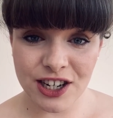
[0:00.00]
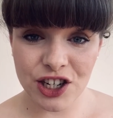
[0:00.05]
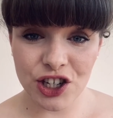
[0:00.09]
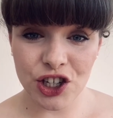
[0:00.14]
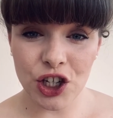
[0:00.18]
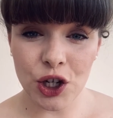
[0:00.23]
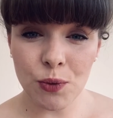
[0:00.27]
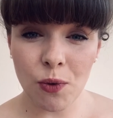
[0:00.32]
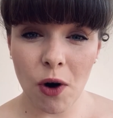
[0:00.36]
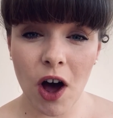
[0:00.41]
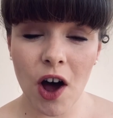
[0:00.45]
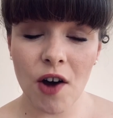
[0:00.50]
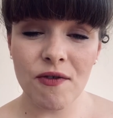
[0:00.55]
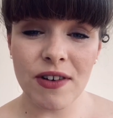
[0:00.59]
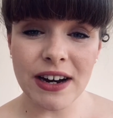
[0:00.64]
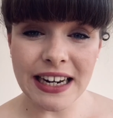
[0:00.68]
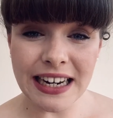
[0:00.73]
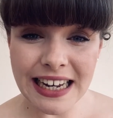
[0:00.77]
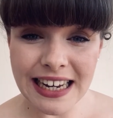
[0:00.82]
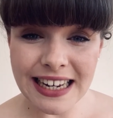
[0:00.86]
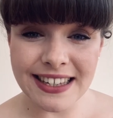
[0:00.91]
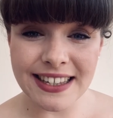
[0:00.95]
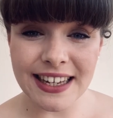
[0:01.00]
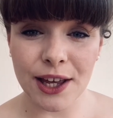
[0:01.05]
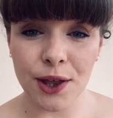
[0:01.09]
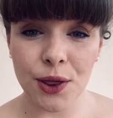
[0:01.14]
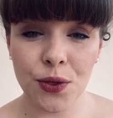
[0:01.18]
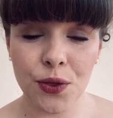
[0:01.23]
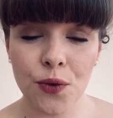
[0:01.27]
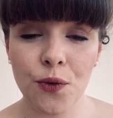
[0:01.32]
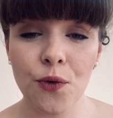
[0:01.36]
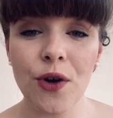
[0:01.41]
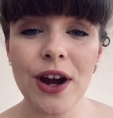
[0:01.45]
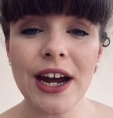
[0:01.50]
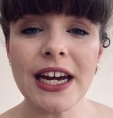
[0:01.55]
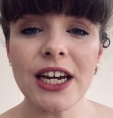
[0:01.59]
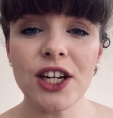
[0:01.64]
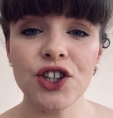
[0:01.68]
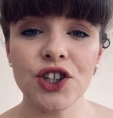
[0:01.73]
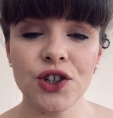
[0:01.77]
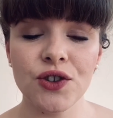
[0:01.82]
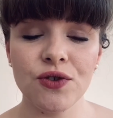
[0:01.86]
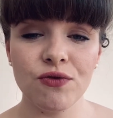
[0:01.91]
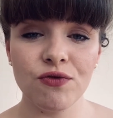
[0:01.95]
you are releasing 3
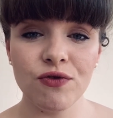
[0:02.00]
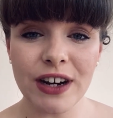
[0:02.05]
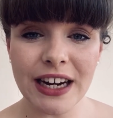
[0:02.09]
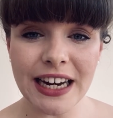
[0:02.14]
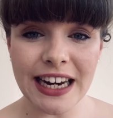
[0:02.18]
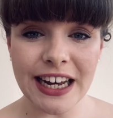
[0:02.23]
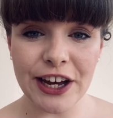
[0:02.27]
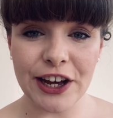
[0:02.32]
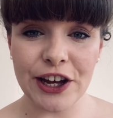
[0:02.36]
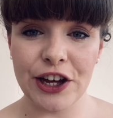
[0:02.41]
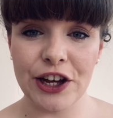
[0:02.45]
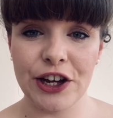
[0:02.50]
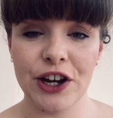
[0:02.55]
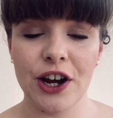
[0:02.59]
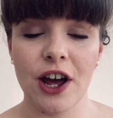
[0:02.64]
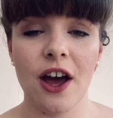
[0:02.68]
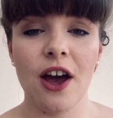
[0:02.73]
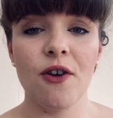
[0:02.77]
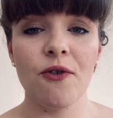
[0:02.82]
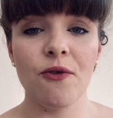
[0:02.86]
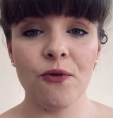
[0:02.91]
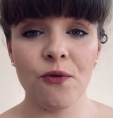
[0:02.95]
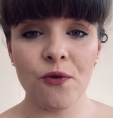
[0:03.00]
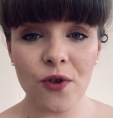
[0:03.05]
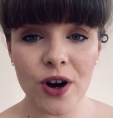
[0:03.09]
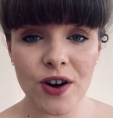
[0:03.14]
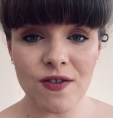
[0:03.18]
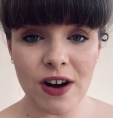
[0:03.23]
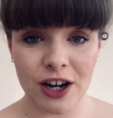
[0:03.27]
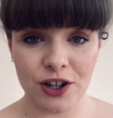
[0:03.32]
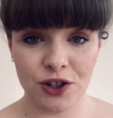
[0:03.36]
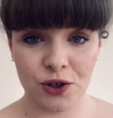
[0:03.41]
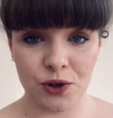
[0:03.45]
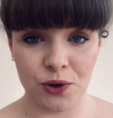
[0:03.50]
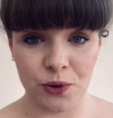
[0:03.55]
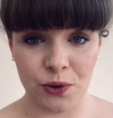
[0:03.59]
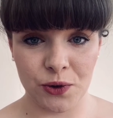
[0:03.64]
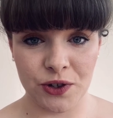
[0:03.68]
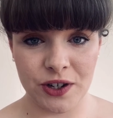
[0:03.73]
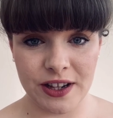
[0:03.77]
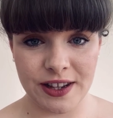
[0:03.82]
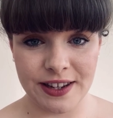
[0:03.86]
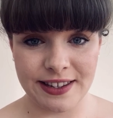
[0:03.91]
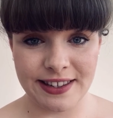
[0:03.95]
trillion free radicals to
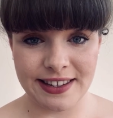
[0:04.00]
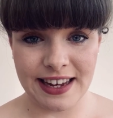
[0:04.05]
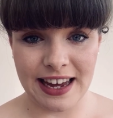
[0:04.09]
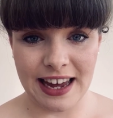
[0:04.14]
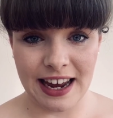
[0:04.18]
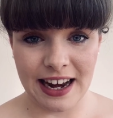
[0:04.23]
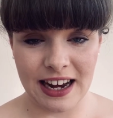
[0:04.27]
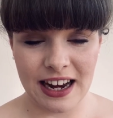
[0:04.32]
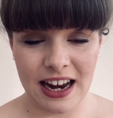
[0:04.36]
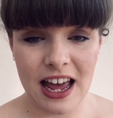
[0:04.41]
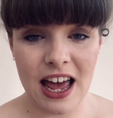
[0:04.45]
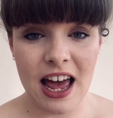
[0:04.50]
the skin.